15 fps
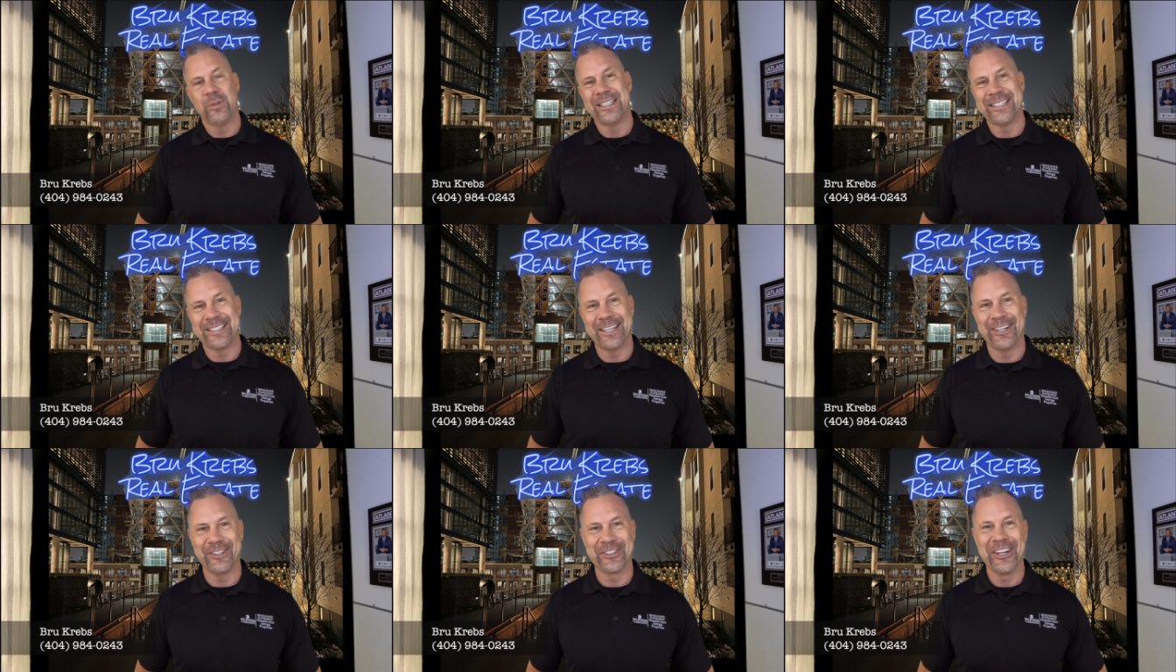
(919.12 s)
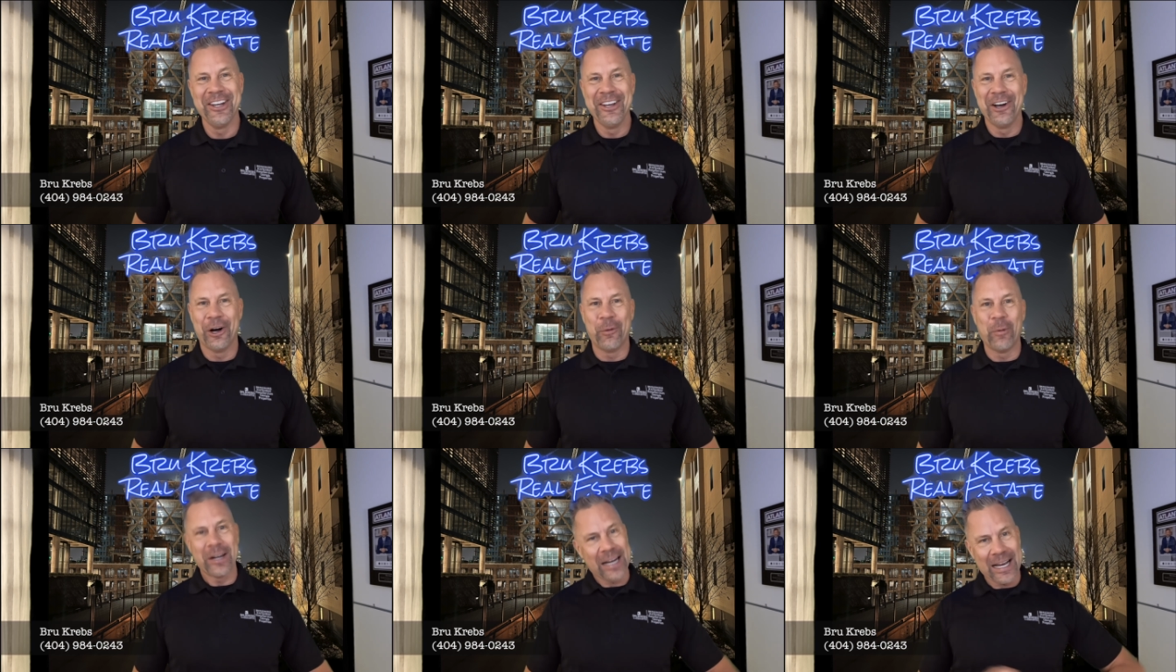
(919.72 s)
details
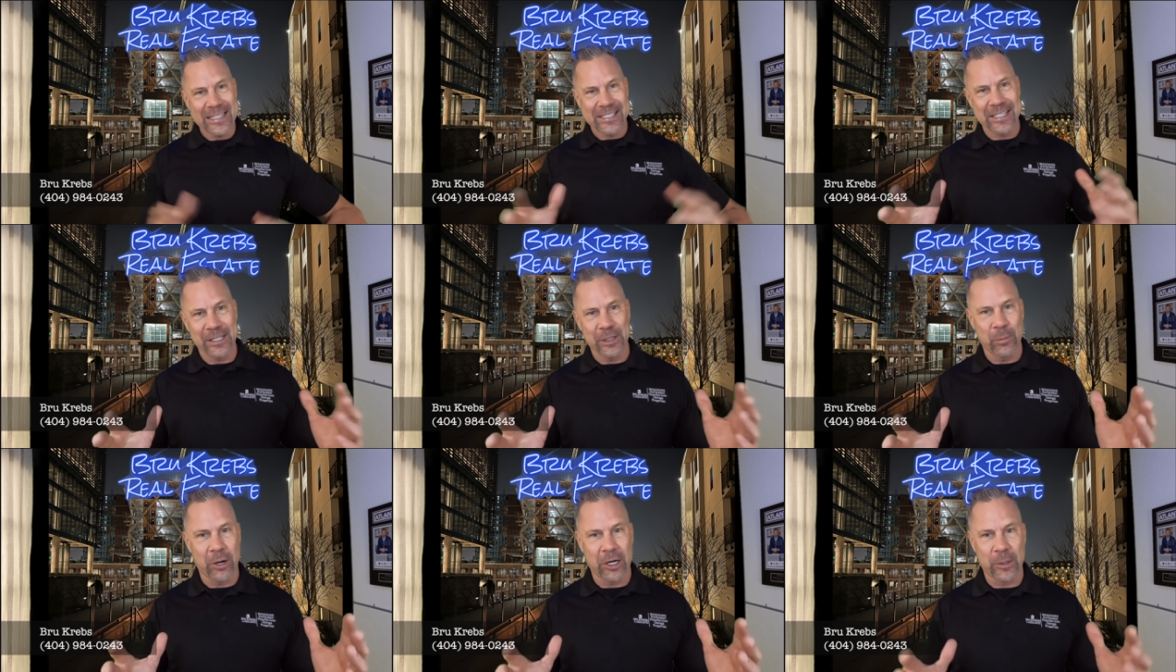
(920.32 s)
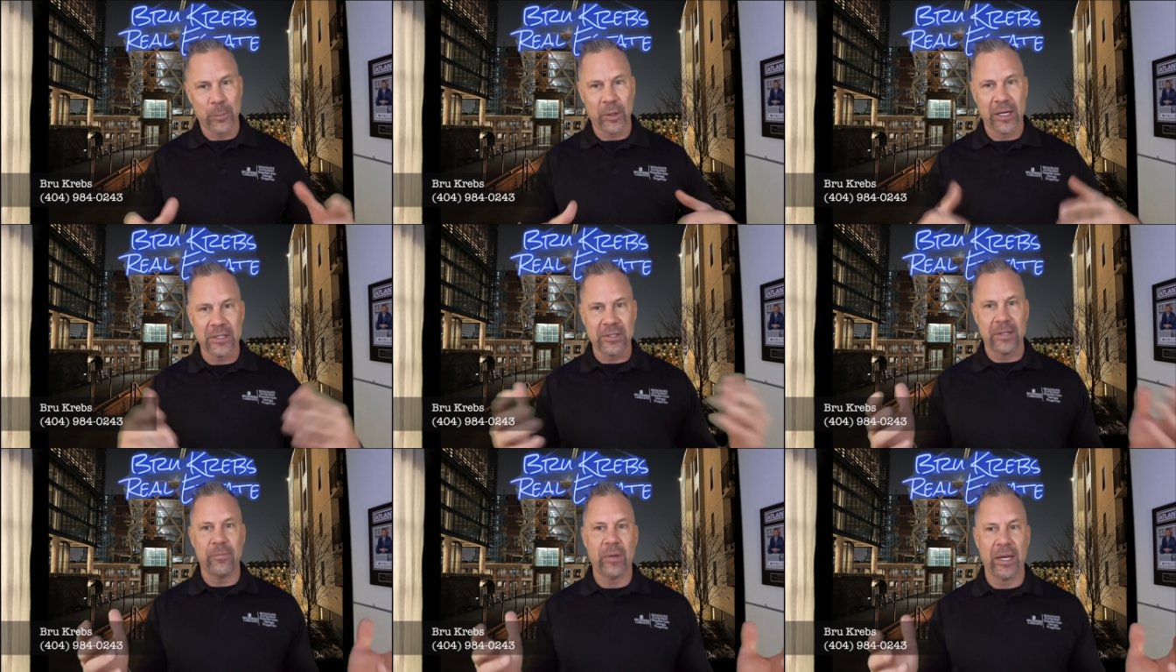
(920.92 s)
on what I see in the
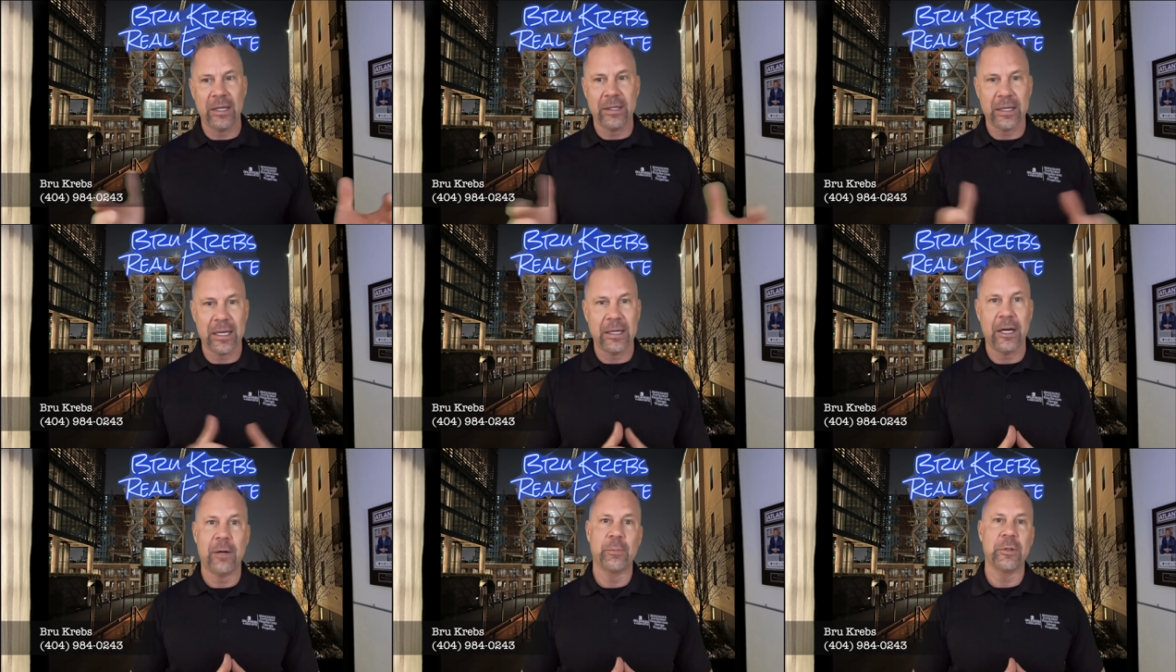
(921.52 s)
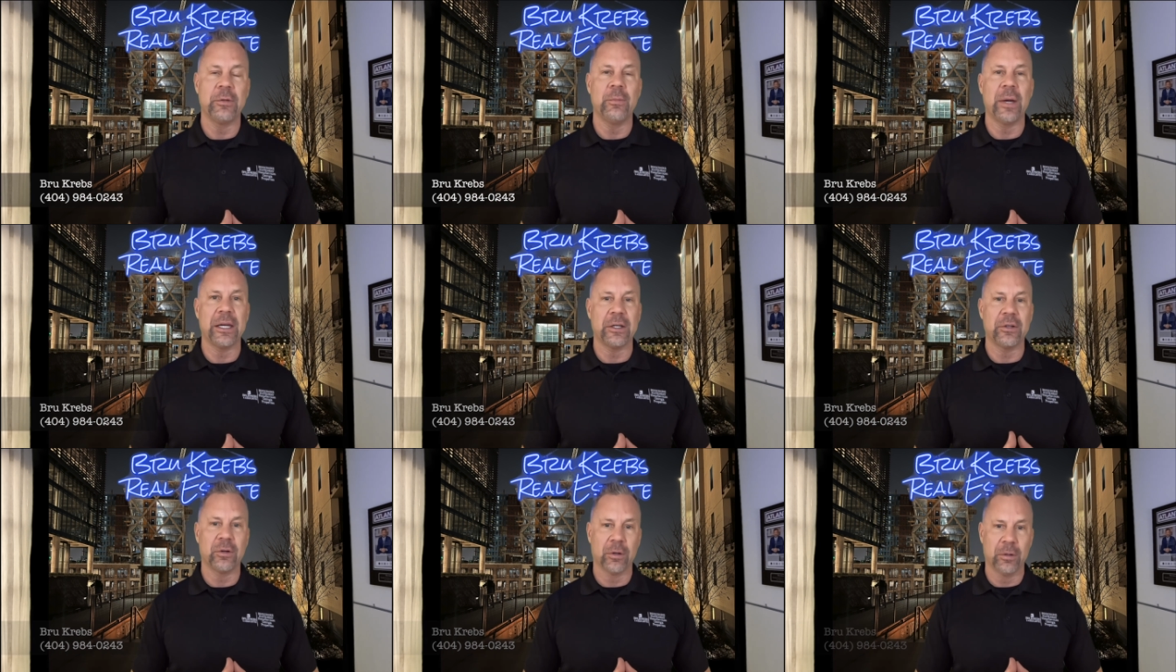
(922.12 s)
marketplace and, and, and help you make
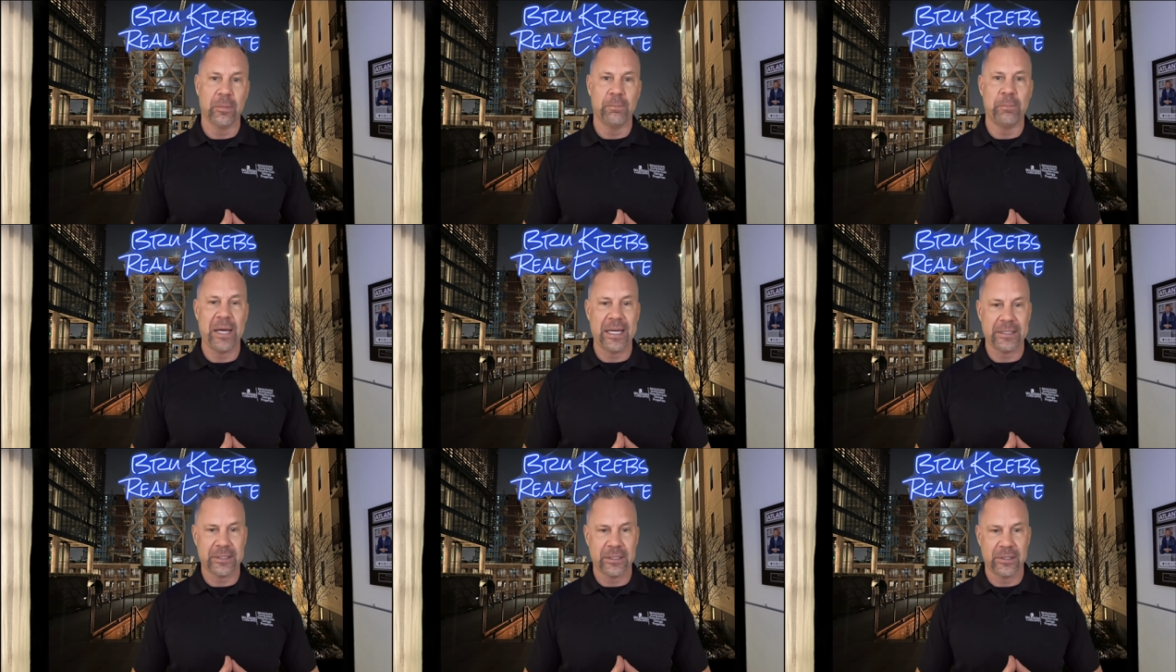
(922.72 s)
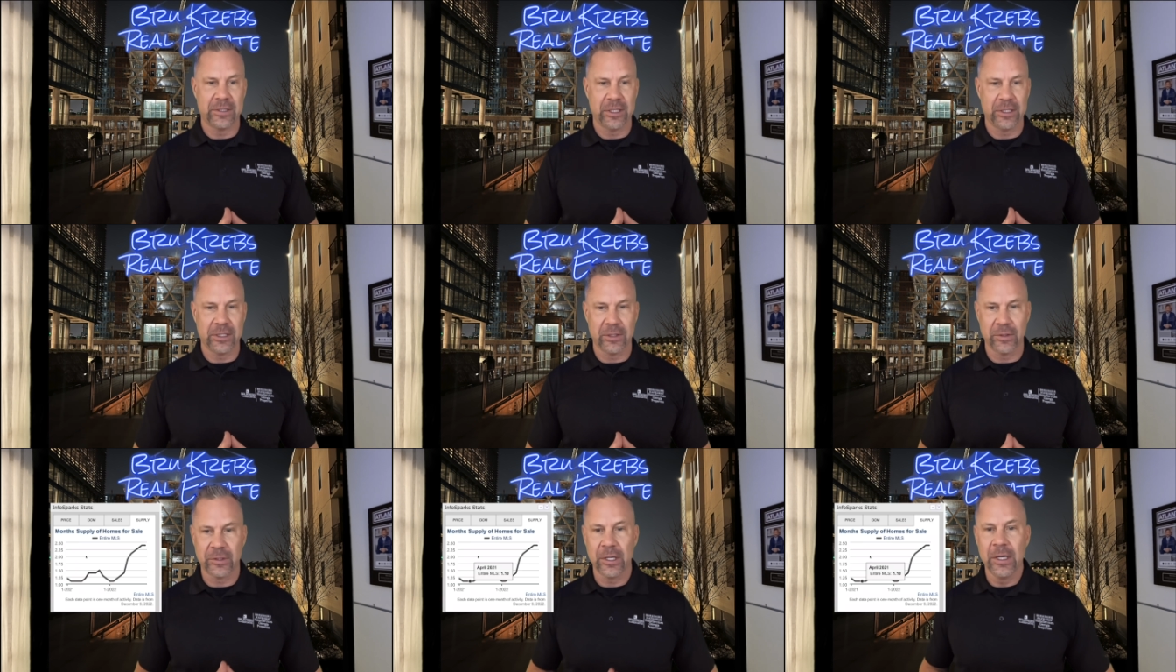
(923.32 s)
your best
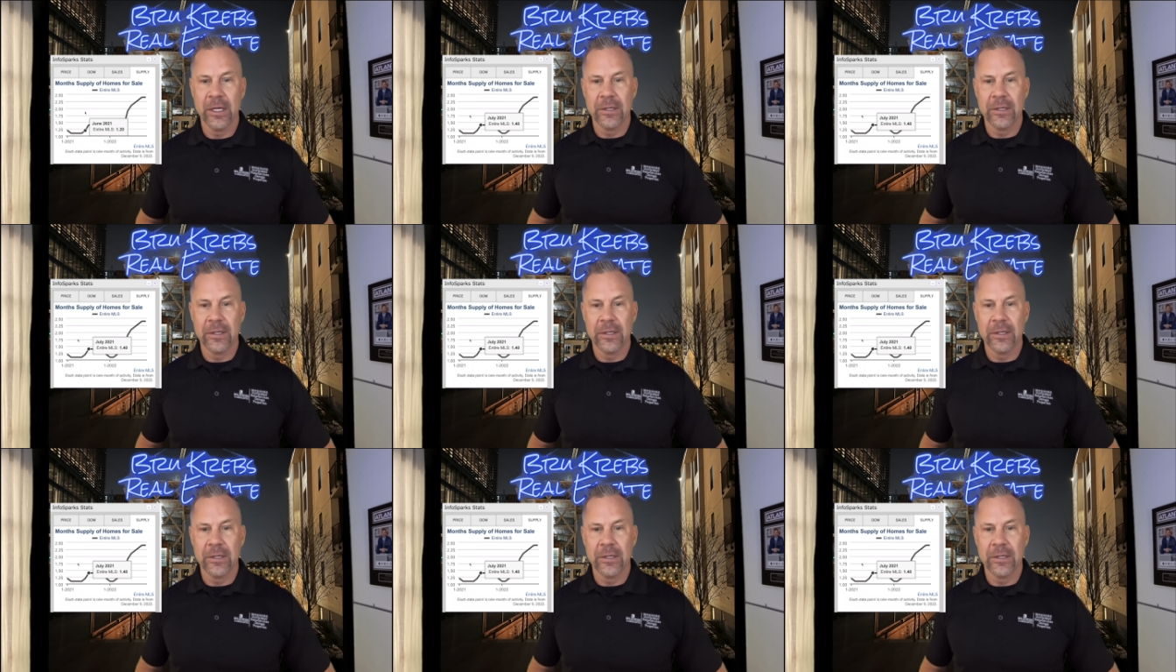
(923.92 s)
decisions.